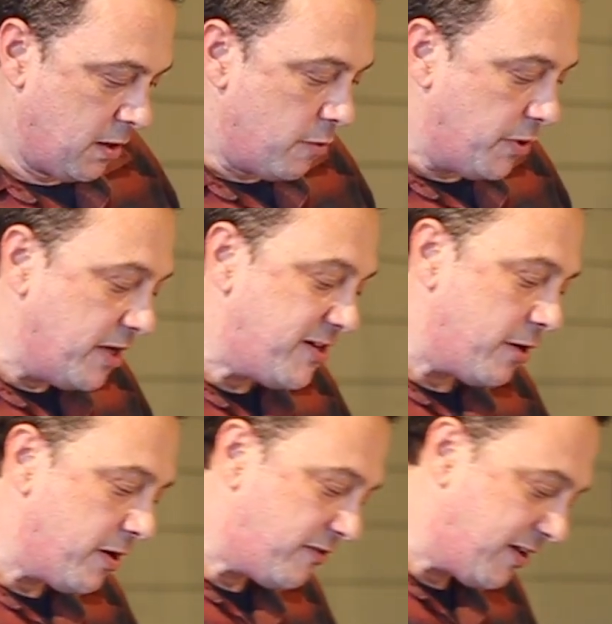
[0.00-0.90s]
When the
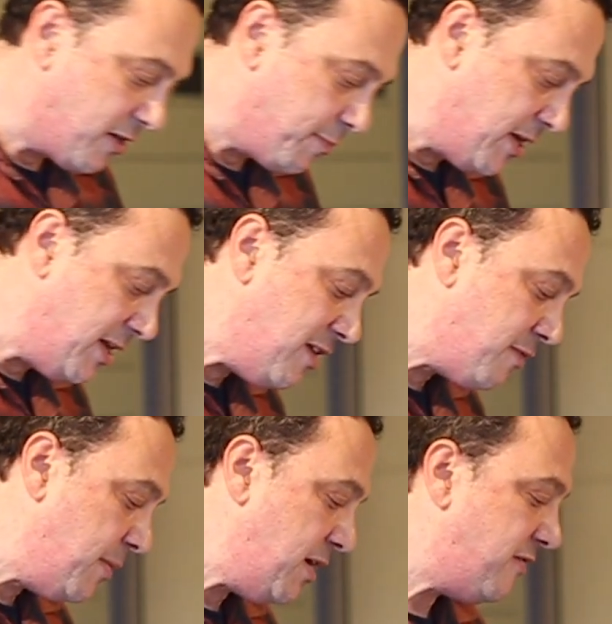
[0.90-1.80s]
terra set
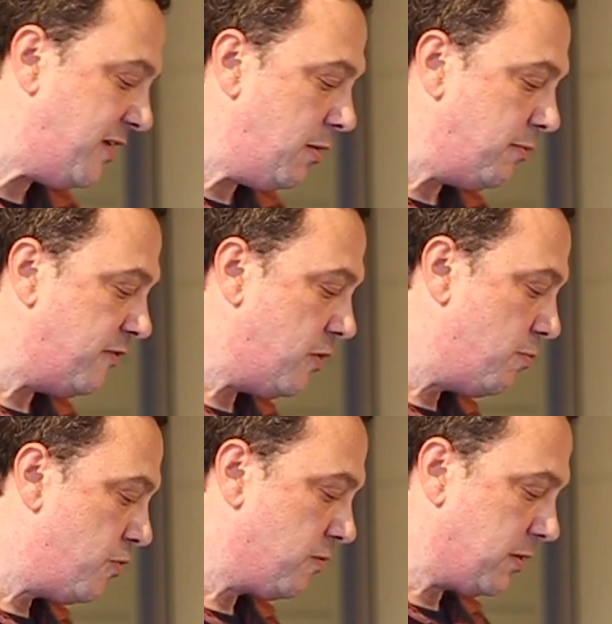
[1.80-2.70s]
beneath me seems no
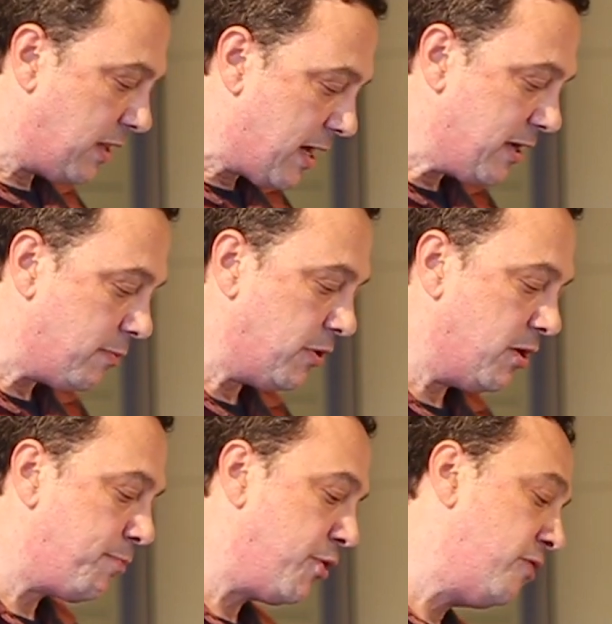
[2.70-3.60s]
more reliable
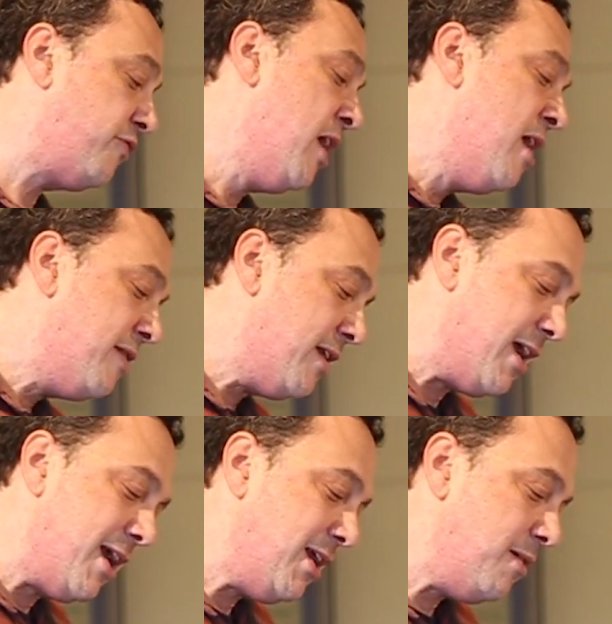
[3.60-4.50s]
a perch than
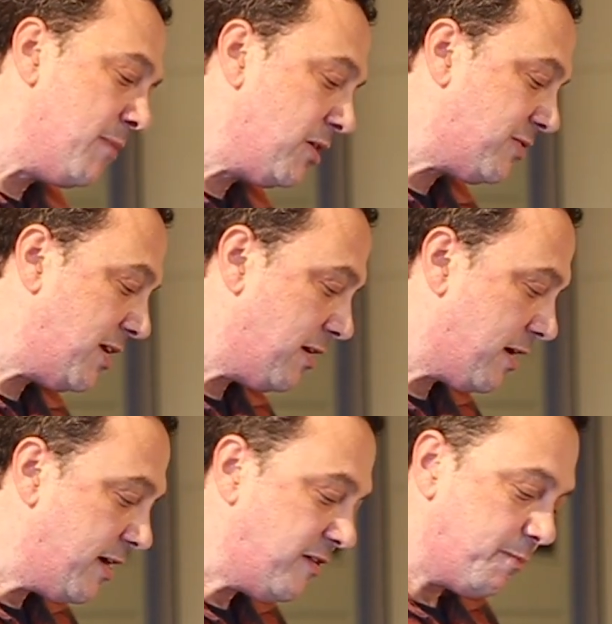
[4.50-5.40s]
any melting
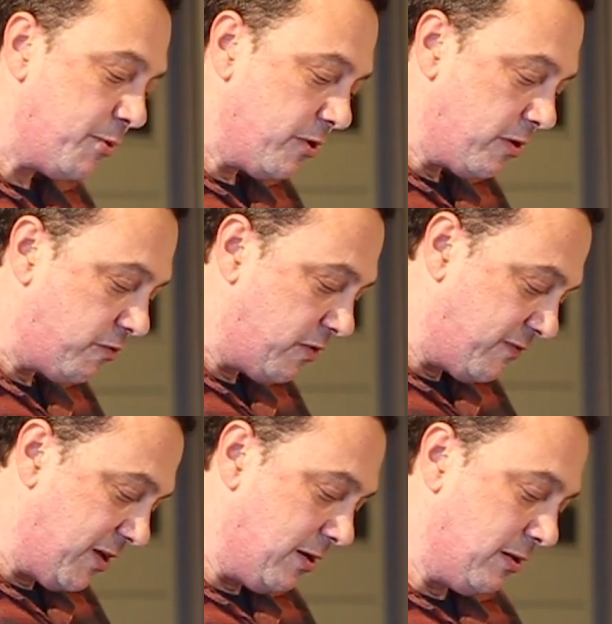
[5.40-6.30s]
iceberg
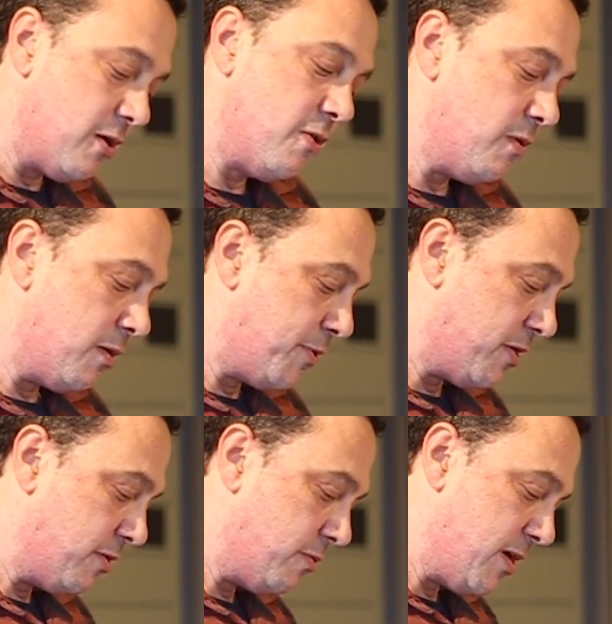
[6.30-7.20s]
drifting low
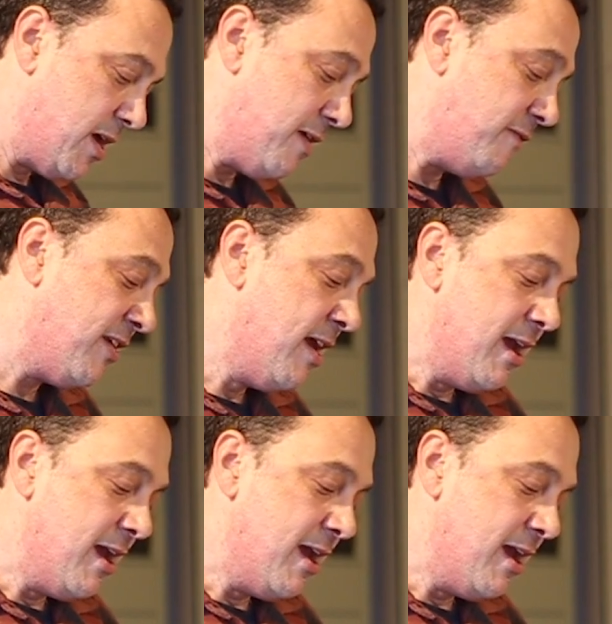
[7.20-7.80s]
upon the waves,